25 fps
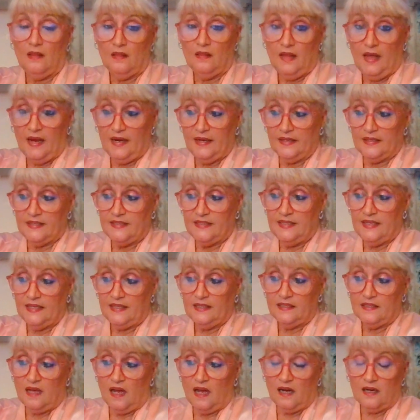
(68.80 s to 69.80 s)
like a
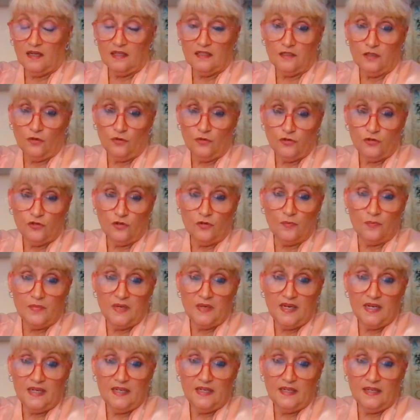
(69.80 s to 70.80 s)
TikTok social
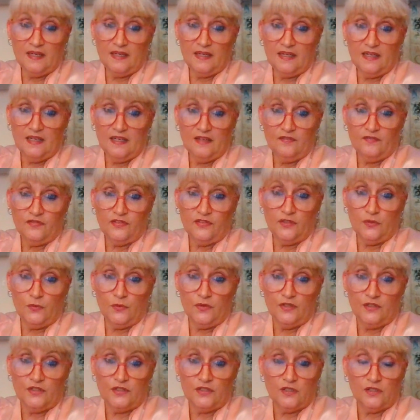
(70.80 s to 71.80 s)
media
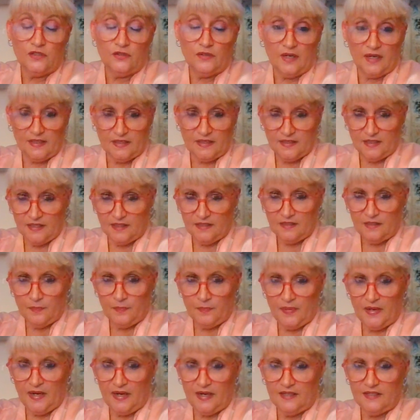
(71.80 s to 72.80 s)
influencer
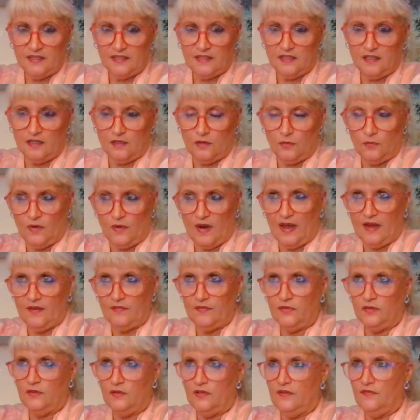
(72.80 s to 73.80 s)
anticipates the
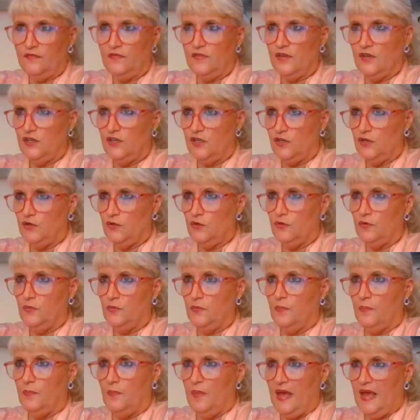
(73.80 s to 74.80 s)
arrival of the new
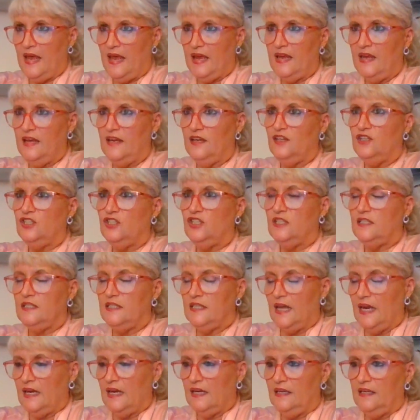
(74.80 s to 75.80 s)
beige
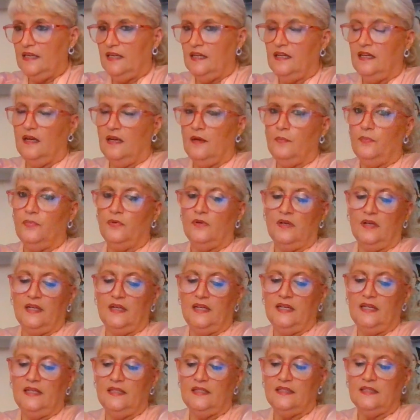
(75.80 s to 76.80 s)
Stanley Cup
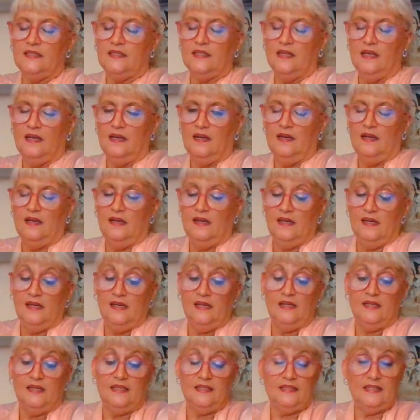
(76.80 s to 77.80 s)
release
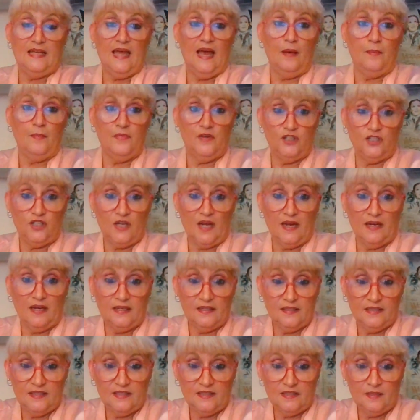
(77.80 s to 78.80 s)
is how much I
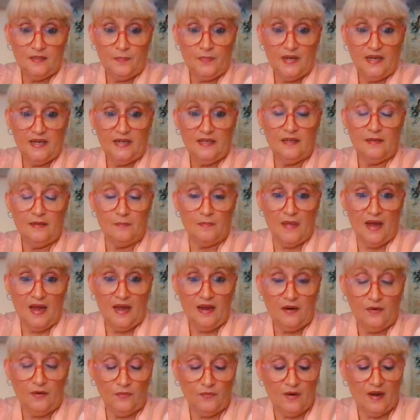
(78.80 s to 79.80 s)
anticipated my
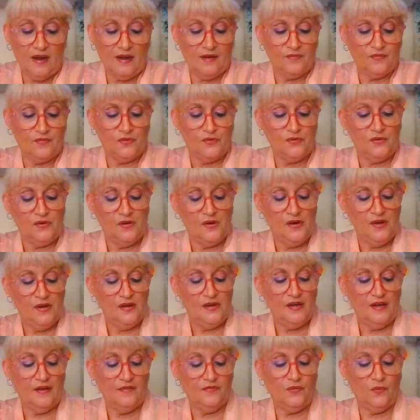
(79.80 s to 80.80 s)
arrival
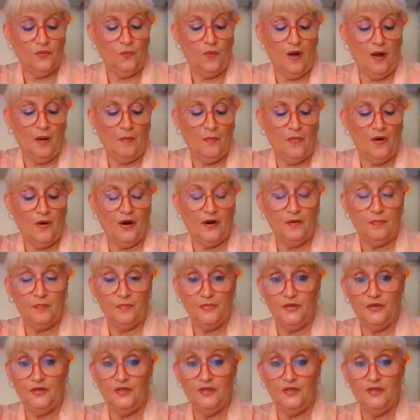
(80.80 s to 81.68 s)
of the Walmart